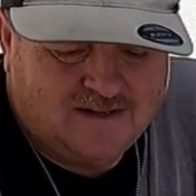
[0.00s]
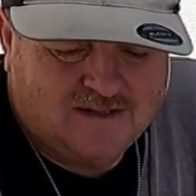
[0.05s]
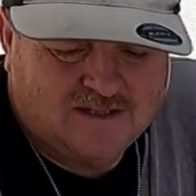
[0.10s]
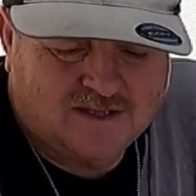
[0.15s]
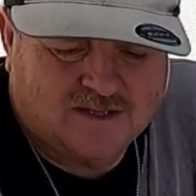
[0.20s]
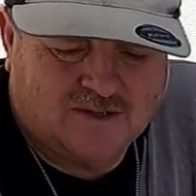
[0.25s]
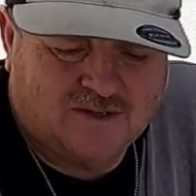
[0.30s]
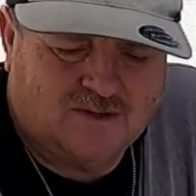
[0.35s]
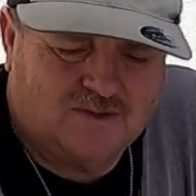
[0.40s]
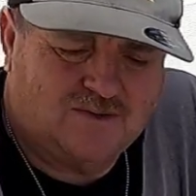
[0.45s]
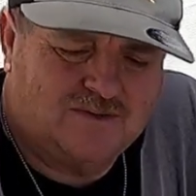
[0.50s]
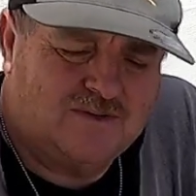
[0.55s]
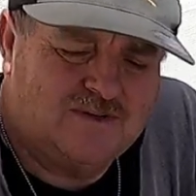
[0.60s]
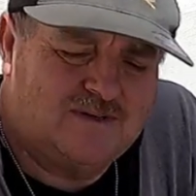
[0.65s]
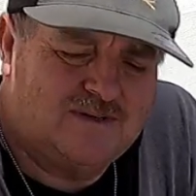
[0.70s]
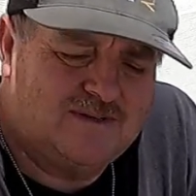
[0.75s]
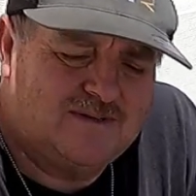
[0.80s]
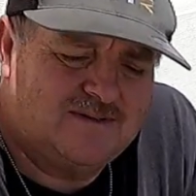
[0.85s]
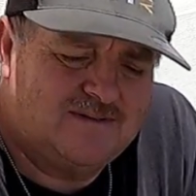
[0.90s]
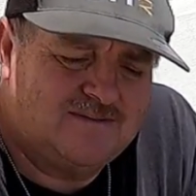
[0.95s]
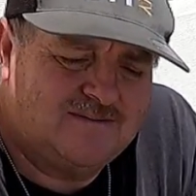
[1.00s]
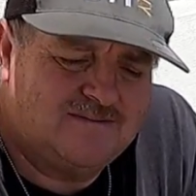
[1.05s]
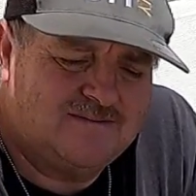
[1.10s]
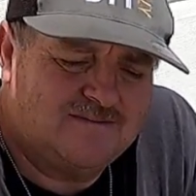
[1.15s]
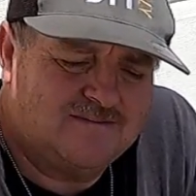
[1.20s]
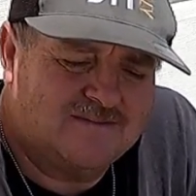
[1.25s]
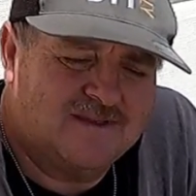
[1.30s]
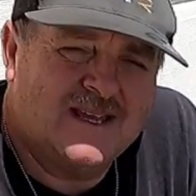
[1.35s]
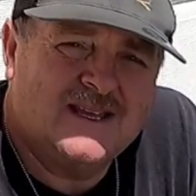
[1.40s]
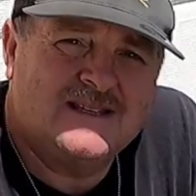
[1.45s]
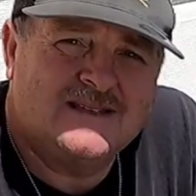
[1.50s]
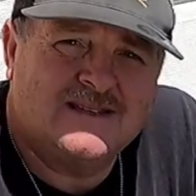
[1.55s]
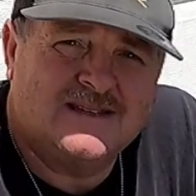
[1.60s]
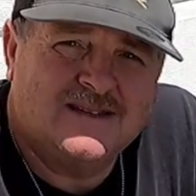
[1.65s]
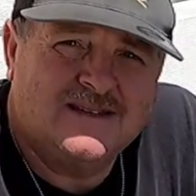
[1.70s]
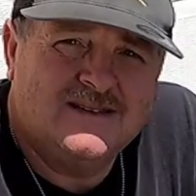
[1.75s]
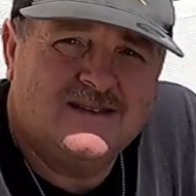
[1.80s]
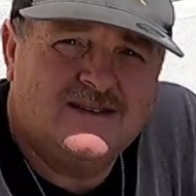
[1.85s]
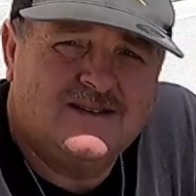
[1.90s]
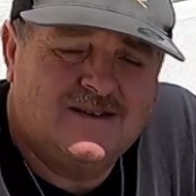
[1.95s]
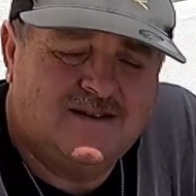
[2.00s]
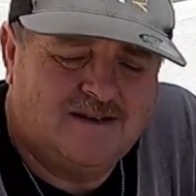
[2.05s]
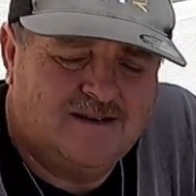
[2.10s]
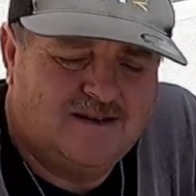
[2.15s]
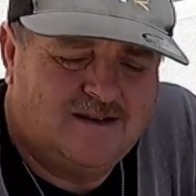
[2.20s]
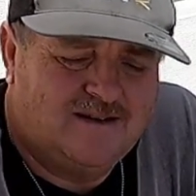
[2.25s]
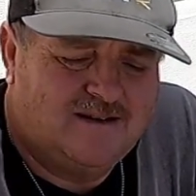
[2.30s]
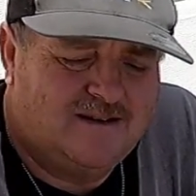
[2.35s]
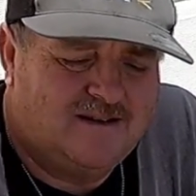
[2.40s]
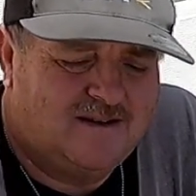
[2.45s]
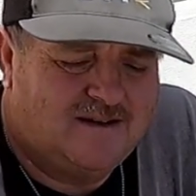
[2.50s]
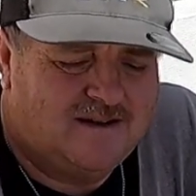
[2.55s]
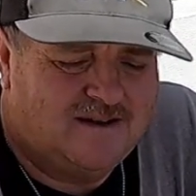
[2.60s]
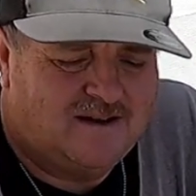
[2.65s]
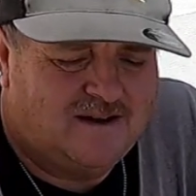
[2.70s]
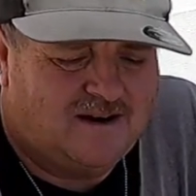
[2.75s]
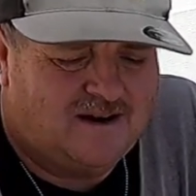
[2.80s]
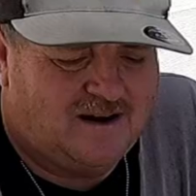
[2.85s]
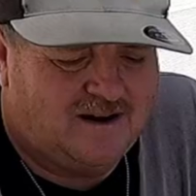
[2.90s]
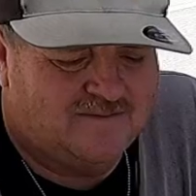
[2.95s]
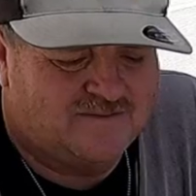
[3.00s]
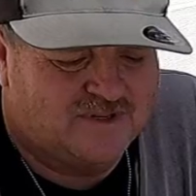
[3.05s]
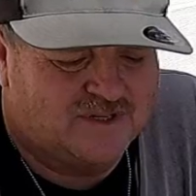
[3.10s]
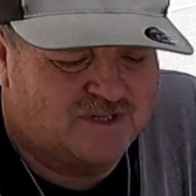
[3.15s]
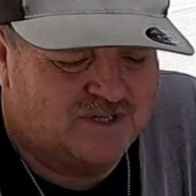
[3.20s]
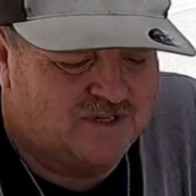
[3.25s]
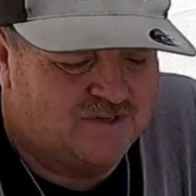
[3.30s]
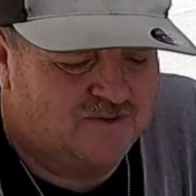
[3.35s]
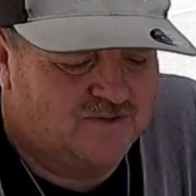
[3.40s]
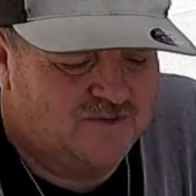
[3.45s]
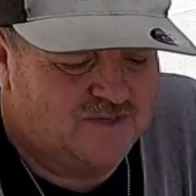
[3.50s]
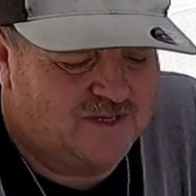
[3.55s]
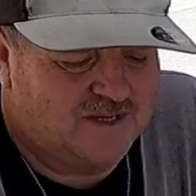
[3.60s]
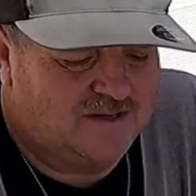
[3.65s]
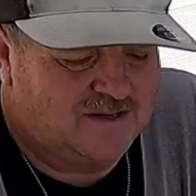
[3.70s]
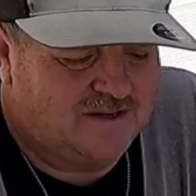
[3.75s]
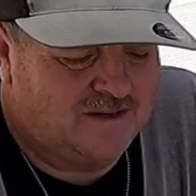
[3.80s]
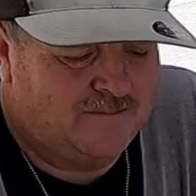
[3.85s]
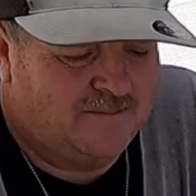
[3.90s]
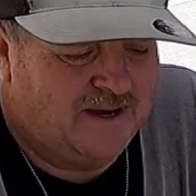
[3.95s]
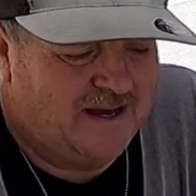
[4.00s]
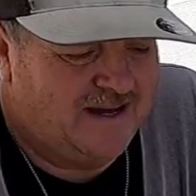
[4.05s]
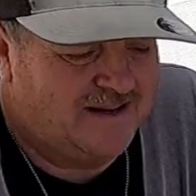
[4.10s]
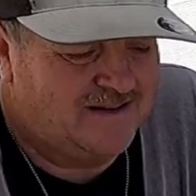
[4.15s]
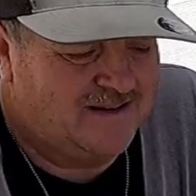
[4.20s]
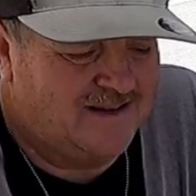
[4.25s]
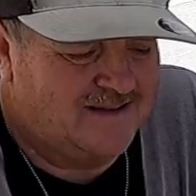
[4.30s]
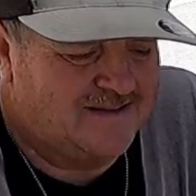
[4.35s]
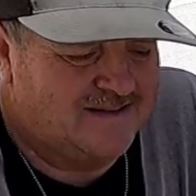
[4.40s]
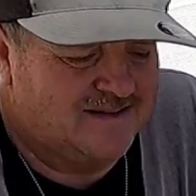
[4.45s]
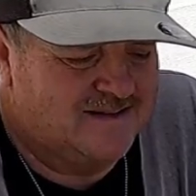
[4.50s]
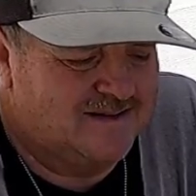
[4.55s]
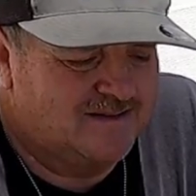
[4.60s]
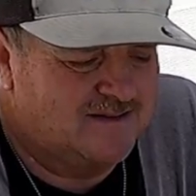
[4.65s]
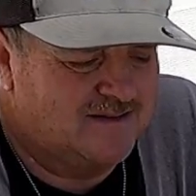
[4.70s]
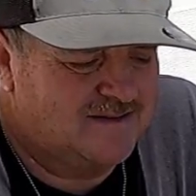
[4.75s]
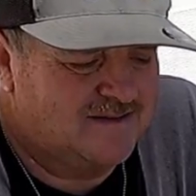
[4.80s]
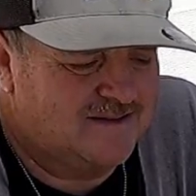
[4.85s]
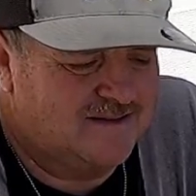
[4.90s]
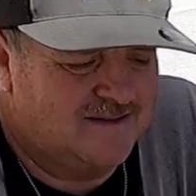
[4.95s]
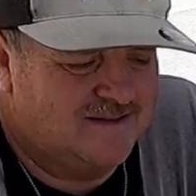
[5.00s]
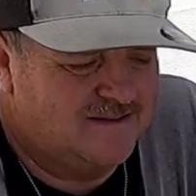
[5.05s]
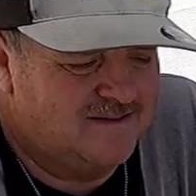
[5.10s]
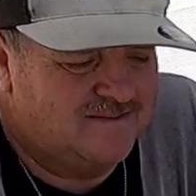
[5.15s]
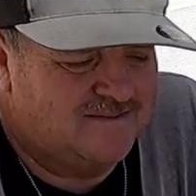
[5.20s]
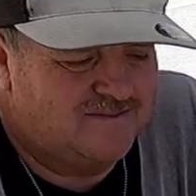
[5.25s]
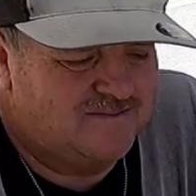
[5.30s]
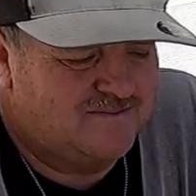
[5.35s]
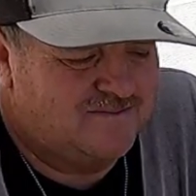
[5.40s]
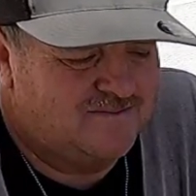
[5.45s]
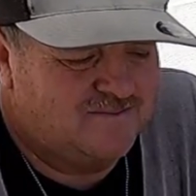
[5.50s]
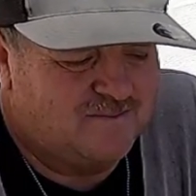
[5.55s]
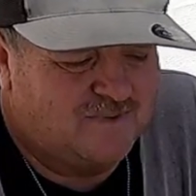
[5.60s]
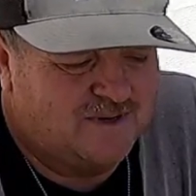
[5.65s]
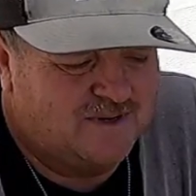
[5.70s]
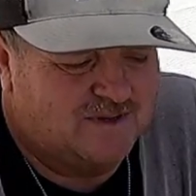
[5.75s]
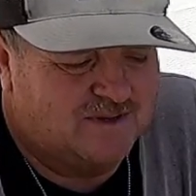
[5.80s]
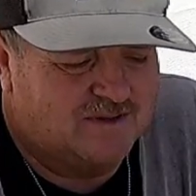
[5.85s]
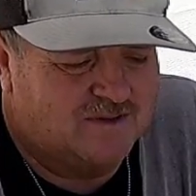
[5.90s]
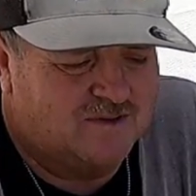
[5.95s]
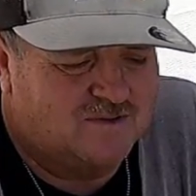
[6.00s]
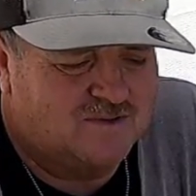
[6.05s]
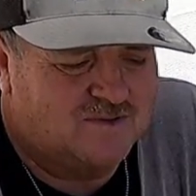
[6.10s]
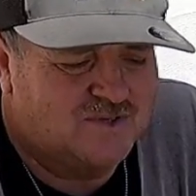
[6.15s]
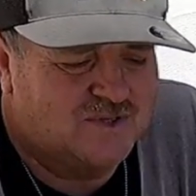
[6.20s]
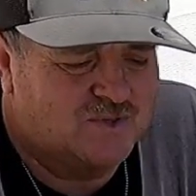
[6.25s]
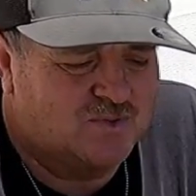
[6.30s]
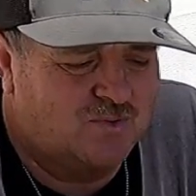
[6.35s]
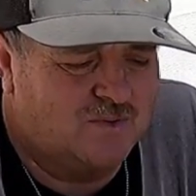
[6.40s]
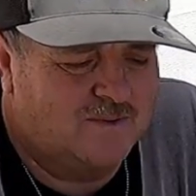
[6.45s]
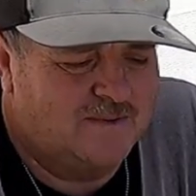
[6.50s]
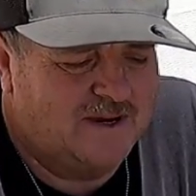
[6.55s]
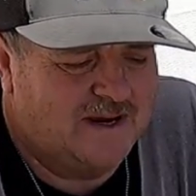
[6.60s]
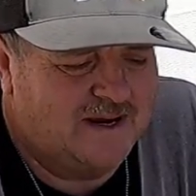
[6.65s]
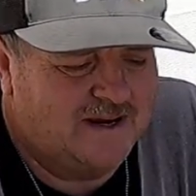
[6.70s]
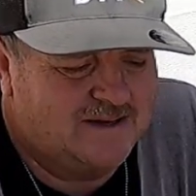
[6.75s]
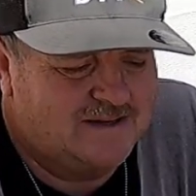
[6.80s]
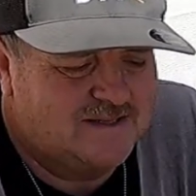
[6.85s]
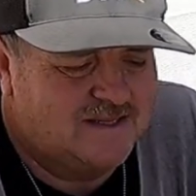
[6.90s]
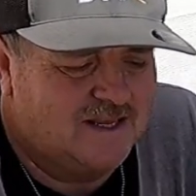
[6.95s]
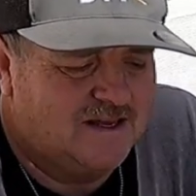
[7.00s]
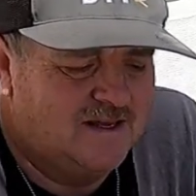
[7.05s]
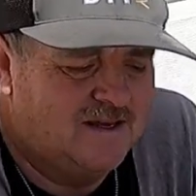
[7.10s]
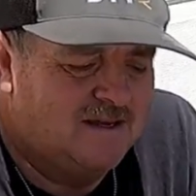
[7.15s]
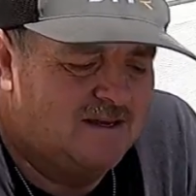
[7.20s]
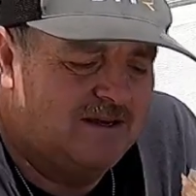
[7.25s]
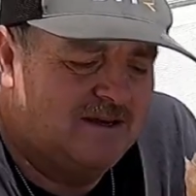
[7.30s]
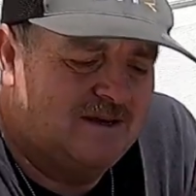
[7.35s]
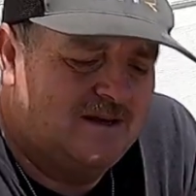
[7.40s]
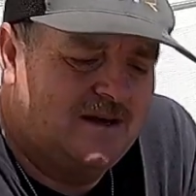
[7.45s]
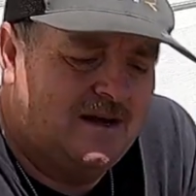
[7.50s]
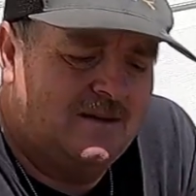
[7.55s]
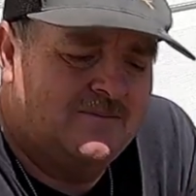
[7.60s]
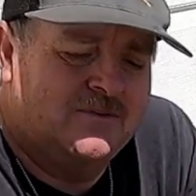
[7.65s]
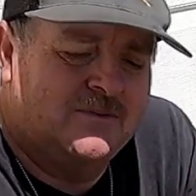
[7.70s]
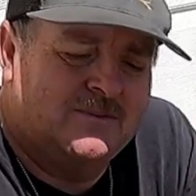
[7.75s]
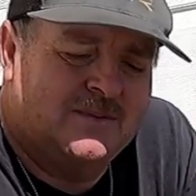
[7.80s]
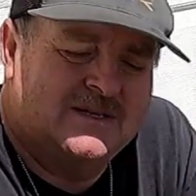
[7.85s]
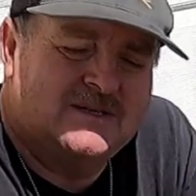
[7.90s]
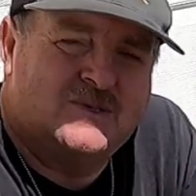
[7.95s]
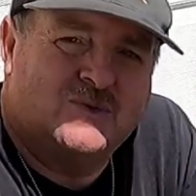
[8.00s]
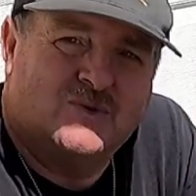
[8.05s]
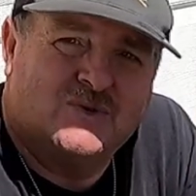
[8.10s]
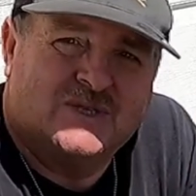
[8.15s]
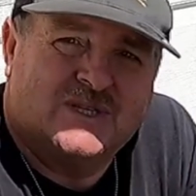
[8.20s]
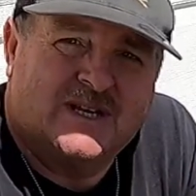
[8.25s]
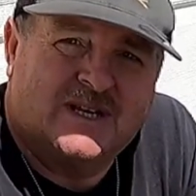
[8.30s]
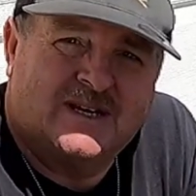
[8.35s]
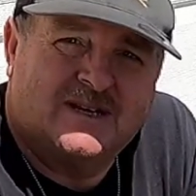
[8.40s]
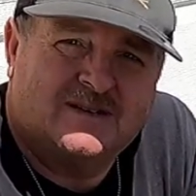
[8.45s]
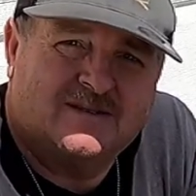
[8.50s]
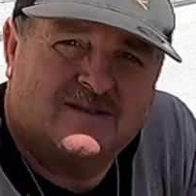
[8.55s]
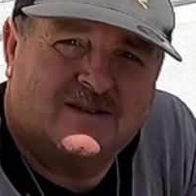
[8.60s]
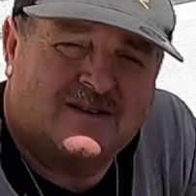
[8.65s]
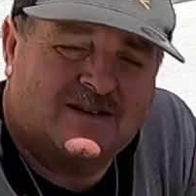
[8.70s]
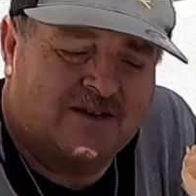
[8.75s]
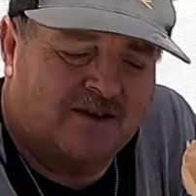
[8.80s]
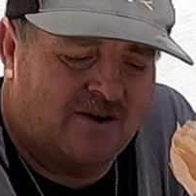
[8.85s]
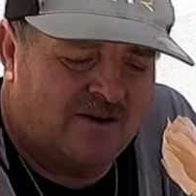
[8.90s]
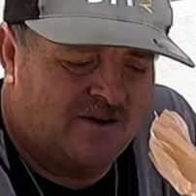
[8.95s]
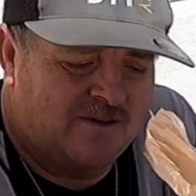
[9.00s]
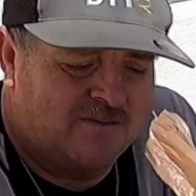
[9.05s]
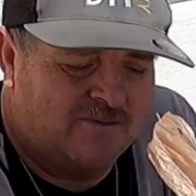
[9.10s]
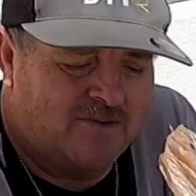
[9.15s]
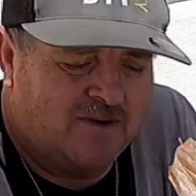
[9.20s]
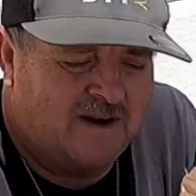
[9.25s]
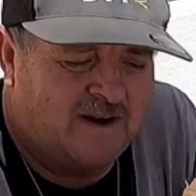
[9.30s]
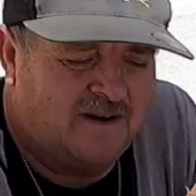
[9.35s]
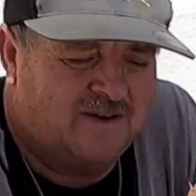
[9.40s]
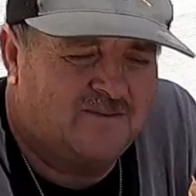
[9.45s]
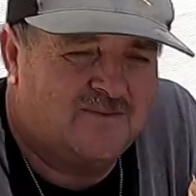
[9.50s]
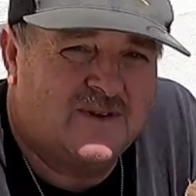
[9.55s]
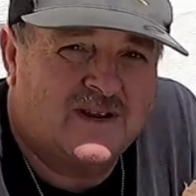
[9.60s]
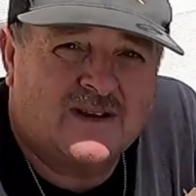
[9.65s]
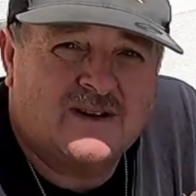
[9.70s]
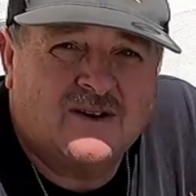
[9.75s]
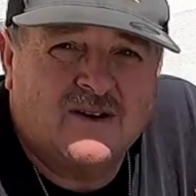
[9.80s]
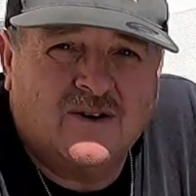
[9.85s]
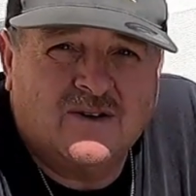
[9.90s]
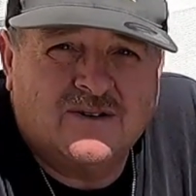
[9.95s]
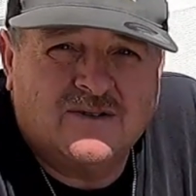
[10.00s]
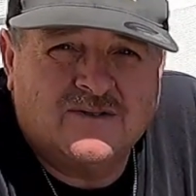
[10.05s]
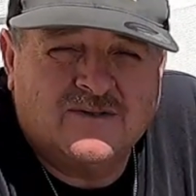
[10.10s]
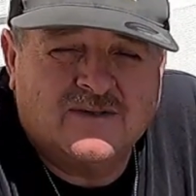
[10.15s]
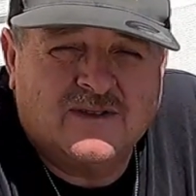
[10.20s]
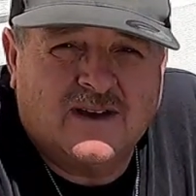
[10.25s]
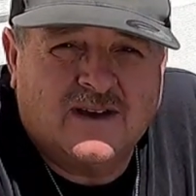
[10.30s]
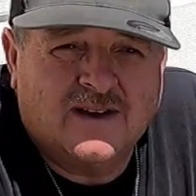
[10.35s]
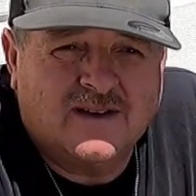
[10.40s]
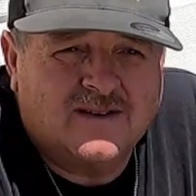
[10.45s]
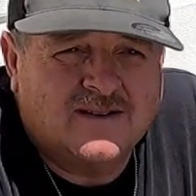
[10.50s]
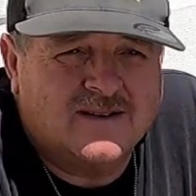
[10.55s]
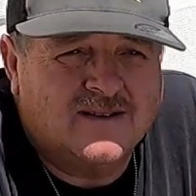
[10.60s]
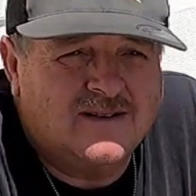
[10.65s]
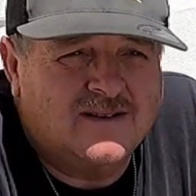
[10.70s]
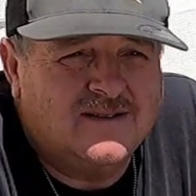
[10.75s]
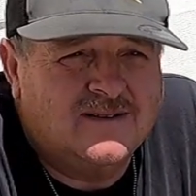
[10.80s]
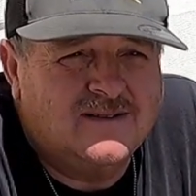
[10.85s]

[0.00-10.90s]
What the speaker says: So, lately, I've just used a bag like this. It's one of the local store bags. I put my tools in it. I carry them around when I go to like